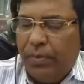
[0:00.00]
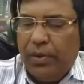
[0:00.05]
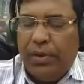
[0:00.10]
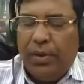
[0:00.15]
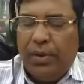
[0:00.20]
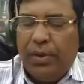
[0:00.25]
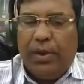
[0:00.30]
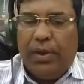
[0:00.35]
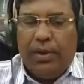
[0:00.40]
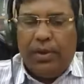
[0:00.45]

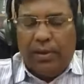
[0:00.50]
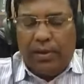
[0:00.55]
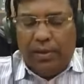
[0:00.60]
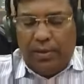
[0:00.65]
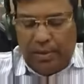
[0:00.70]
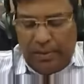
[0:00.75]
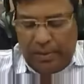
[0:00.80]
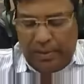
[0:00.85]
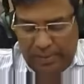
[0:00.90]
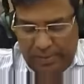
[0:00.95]

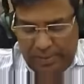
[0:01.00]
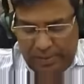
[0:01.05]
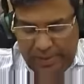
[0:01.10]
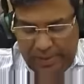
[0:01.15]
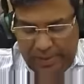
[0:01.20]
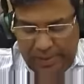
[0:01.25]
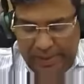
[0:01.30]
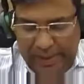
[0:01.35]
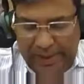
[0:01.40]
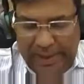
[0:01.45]

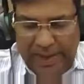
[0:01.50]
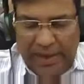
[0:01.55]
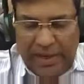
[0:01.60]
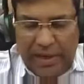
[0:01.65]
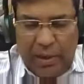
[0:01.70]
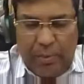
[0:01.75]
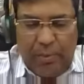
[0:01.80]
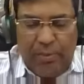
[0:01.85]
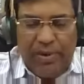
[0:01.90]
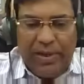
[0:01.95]
There
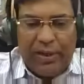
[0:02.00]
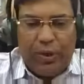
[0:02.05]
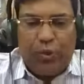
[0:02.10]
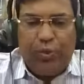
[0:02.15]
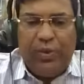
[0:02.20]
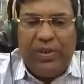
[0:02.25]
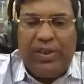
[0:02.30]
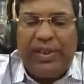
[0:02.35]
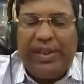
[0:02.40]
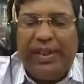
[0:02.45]
are
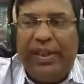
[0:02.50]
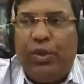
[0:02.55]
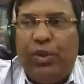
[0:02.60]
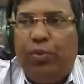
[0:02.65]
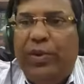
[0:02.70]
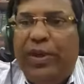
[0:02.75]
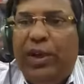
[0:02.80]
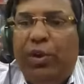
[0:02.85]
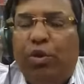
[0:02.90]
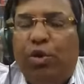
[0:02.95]
tribunals which
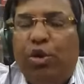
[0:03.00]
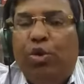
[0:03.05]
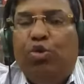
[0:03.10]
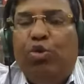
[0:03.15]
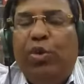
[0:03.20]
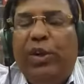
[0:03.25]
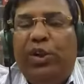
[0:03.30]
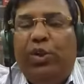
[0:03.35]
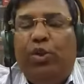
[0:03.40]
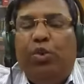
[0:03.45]
says we are not
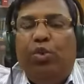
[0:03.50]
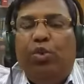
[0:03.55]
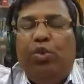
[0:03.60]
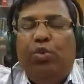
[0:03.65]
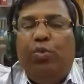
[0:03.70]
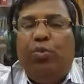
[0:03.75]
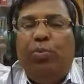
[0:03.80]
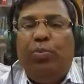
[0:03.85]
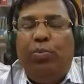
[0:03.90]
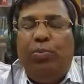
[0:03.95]
going to
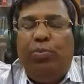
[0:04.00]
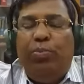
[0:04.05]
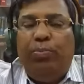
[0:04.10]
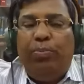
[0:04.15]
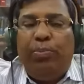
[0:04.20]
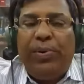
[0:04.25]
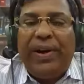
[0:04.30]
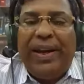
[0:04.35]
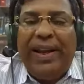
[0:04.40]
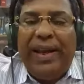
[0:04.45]

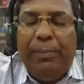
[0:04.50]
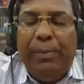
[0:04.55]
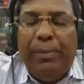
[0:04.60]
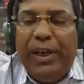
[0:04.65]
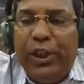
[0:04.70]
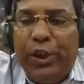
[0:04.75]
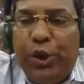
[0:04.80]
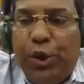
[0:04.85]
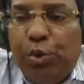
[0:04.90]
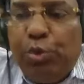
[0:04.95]
frame
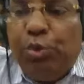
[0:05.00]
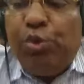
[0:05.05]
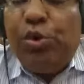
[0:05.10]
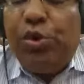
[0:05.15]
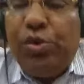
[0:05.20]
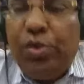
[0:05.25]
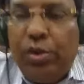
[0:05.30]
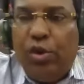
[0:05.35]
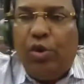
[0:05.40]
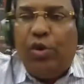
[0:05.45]
issues
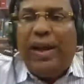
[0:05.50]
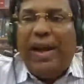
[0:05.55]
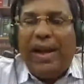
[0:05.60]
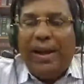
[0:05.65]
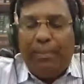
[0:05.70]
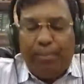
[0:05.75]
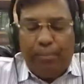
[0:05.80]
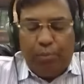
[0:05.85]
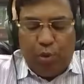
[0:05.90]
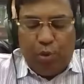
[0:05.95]
or
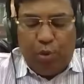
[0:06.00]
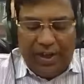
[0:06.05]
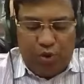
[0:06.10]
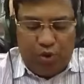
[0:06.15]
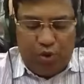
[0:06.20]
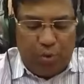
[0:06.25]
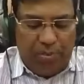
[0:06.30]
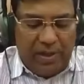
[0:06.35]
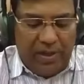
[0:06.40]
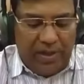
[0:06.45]
have points
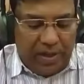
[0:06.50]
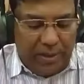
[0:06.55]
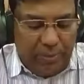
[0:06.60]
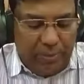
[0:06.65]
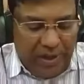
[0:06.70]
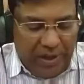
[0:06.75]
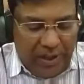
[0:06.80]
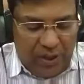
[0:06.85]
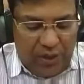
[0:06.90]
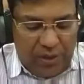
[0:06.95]
of
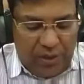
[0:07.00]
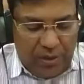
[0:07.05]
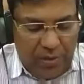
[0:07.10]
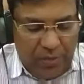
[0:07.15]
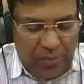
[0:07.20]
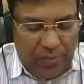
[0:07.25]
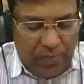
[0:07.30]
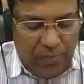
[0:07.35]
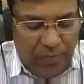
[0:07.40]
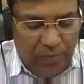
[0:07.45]
determination.
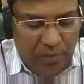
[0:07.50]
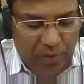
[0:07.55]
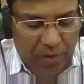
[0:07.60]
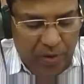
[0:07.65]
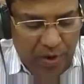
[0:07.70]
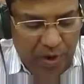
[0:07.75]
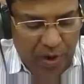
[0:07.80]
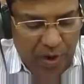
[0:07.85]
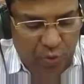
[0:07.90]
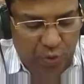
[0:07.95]

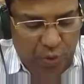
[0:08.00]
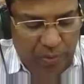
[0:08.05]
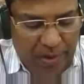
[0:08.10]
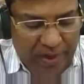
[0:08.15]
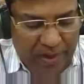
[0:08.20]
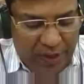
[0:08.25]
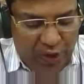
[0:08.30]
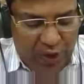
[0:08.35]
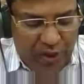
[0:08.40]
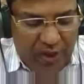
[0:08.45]
We will
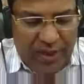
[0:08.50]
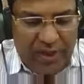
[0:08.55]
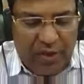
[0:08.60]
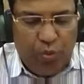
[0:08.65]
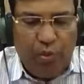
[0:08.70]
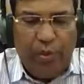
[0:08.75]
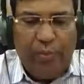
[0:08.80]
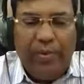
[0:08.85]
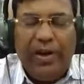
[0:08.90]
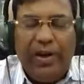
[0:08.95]

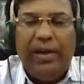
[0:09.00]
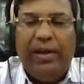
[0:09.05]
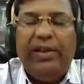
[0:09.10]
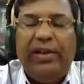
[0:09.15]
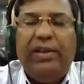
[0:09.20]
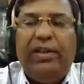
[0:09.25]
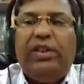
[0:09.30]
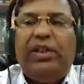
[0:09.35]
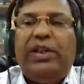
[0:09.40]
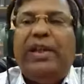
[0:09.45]

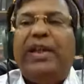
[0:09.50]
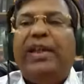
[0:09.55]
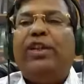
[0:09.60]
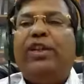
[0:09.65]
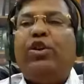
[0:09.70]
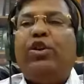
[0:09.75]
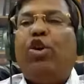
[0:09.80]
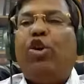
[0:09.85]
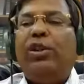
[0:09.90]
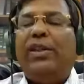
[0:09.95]
treat
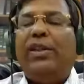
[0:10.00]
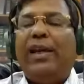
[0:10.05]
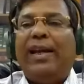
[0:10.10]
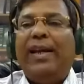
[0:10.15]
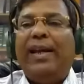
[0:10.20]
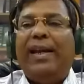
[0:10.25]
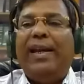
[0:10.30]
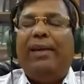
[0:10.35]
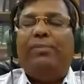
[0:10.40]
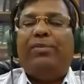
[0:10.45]
all the
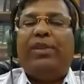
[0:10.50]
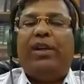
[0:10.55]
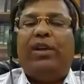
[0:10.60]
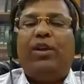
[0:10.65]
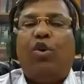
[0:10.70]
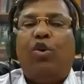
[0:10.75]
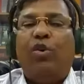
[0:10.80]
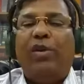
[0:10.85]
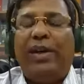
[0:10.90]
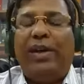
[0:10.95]
claims and
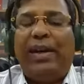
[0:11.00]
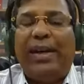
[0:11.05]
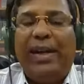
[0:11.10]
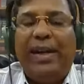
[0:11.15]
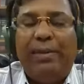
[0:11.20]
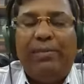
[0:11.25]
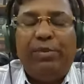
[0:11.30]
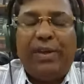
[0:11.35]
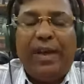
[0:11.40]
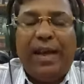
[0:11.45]

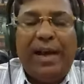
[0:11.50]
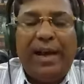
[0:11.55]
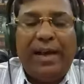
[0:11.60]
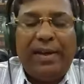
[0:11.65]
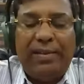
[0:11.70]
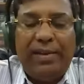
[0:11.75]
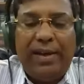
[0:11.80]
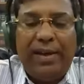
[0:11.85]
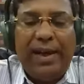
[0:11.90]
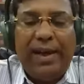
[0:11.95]
counterclaims
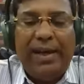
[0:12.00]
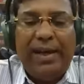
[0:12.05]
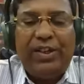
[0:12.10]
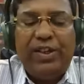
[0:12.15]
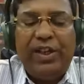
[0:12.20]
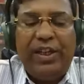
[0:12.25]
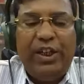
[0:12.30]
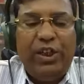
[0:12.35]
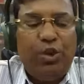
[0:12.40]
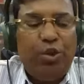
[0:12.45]
as
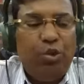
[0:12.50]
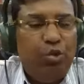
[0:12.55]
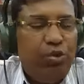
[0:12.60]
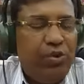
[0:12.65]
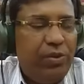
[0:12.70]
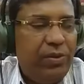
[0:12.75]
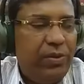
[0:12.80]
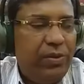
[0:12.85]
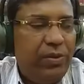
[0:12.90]
the issues.